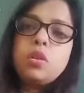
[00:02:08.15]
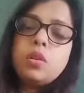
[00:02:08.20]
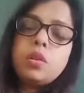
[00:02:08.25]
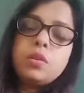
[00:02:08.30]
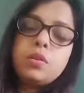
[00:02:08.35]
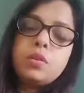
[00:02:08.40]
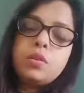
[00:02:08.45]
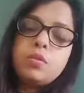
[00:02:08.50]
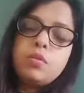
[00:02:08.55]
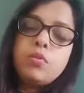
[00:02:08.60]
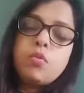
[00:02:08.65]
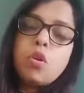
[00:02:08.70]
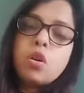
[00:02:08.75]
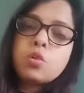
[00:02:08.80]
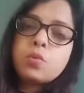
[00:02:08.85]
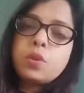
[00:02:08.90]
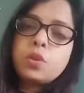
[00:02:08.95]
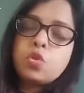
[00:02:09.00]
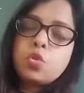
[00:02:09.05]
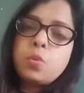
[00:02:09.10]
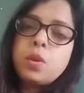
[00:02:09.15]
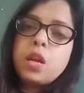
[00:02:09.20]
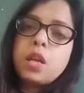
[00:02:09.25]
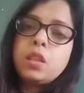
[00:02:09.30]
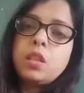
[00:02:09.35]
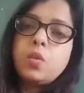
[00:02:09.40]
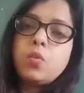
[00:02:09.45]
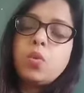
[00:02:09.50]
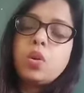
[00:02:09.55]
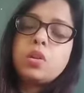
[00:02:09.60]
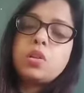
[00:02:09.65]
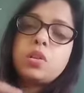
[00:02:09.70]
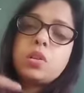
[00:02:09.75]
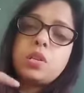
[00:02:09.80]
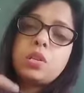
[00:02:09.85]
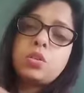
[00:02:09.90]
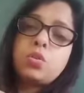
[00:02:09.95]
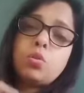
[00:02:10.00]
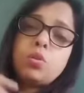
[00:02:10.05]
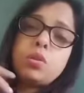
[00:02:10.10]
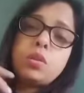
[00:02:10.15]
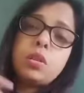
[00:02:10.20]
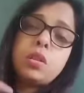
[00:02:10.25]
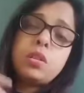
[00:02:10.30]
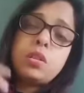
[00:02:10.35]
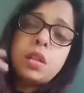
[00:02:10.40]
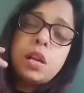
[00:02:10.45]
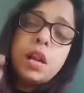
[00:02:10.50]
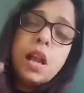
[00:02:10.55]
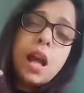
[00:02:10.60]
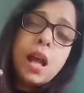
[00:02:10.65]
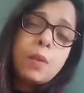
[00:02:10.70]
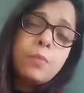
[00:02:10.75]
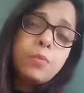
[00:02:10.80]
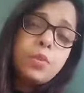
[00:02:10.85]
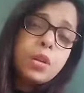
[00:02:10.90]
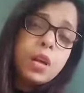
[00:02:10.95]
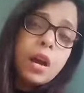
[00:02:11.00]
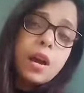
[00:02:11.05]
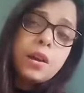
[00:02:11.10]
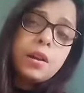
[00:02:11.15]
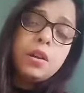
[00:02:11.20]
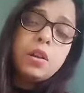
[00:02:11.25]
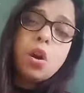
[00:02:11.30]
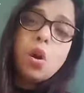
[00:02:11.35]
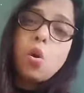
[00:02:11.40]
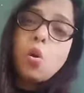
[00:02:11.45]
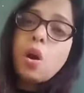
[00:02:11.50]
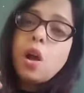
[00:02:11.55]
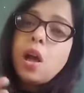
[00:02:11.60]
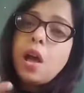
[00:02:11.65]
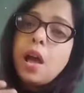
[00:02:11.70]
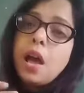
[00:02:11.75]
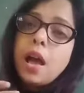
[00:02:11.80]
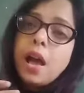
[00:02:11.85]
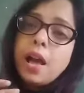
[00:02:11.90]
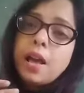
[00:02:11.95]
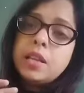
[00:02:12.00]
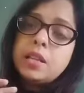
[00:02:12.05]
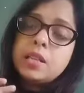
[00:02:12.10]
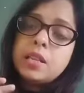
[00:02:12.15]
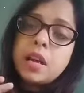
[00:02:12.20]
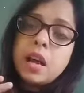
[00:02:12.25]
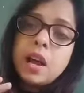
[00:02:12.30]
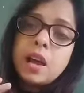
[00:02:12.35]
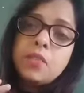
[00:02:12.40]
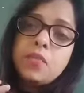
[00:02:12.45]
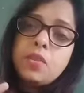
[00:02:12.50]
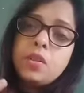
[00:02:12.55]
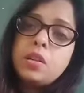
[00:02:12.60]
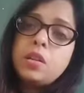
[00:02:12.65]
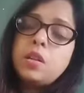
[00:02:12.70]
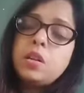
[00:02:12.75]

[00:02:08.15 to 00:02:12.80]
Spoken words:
The frog was swimming in the water. So he said, "I am tired now and I will